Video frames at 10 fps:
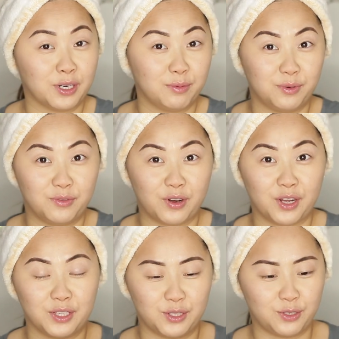gonna move
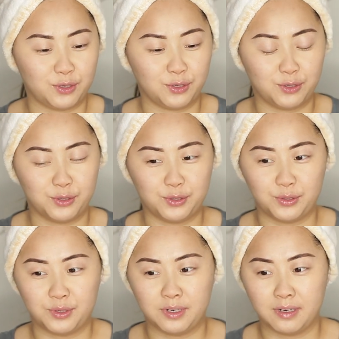on
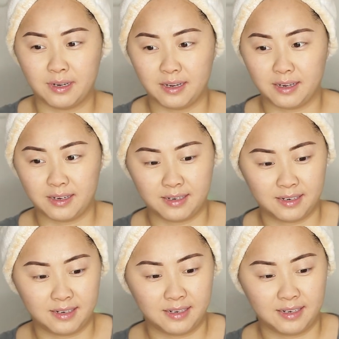to
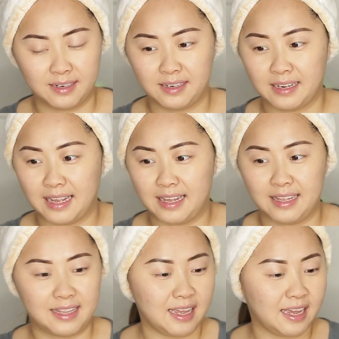the
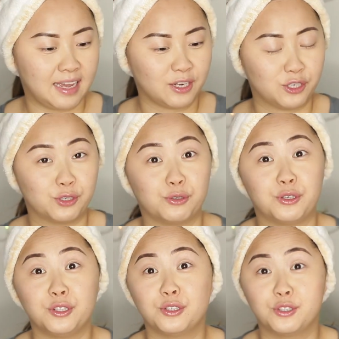
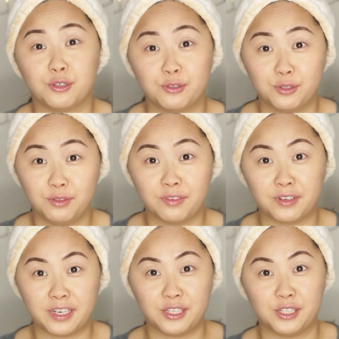actual Hlub
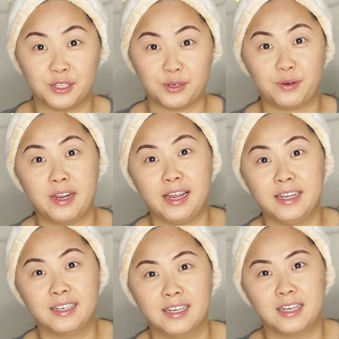foundation, okay?
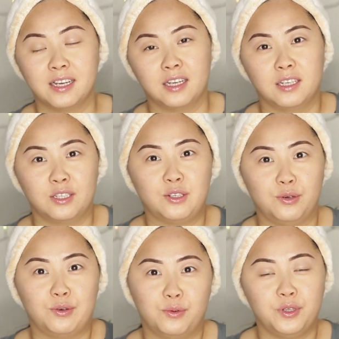
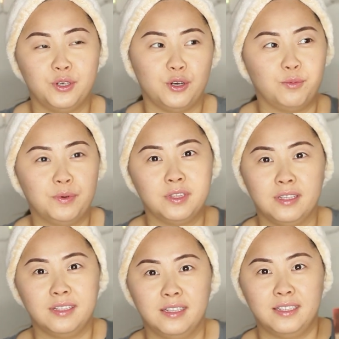So when you open,
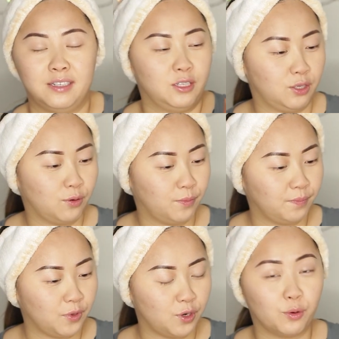so
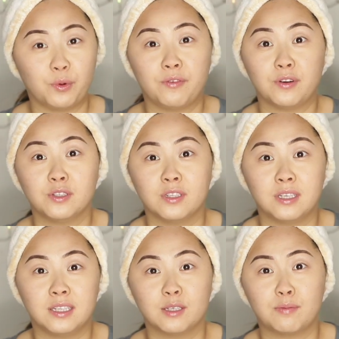you know, when you first
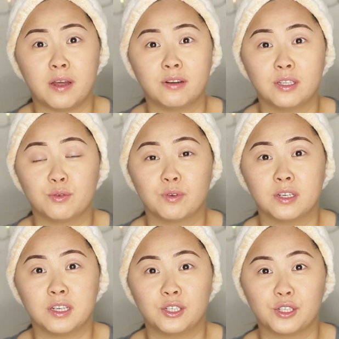see this bottle, it's
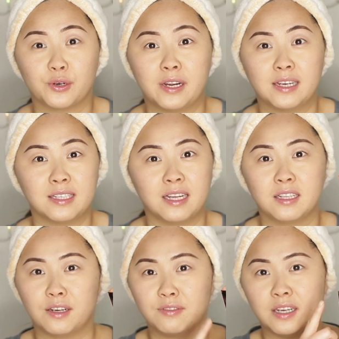really luxurious. I
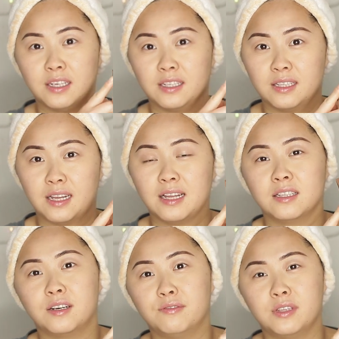love that. I
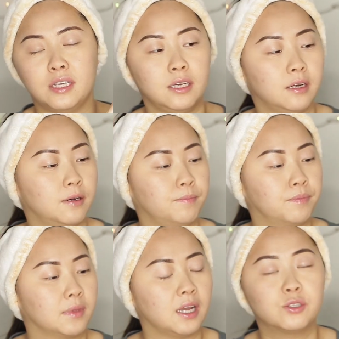
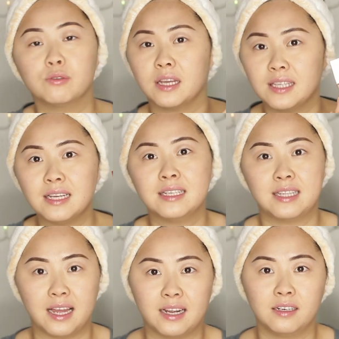do like the
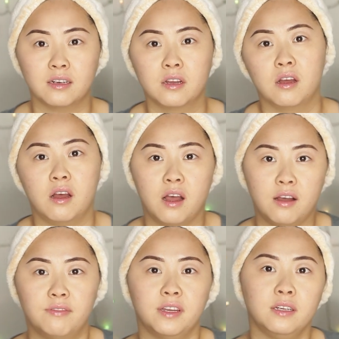aesthetic
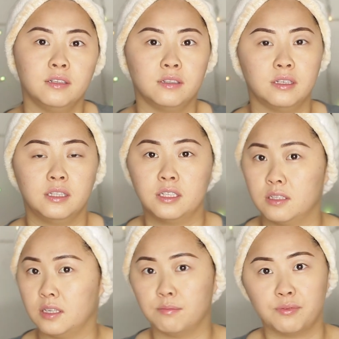of it. It
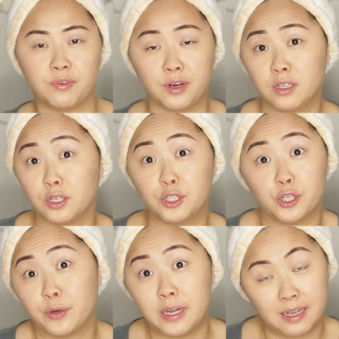seems very
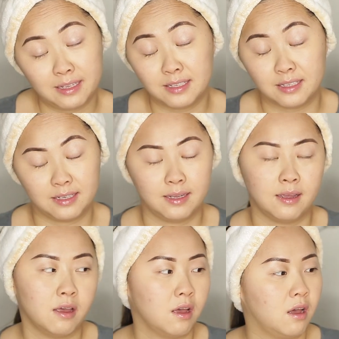luxurious
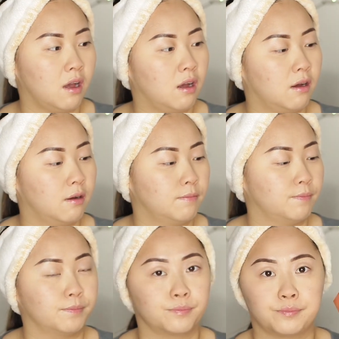
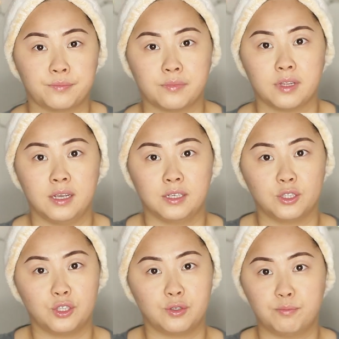
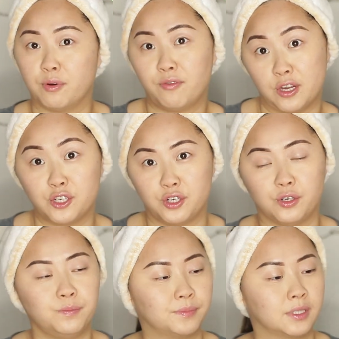and
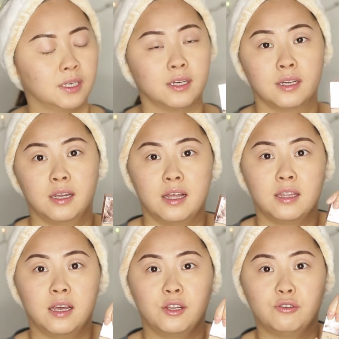professional.
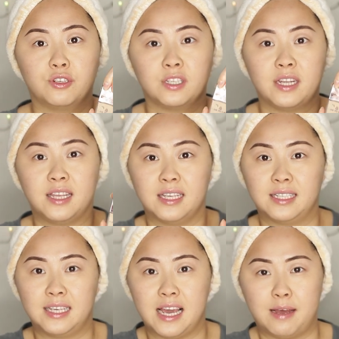And then you just take
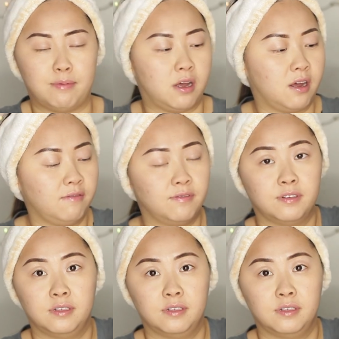this cap off.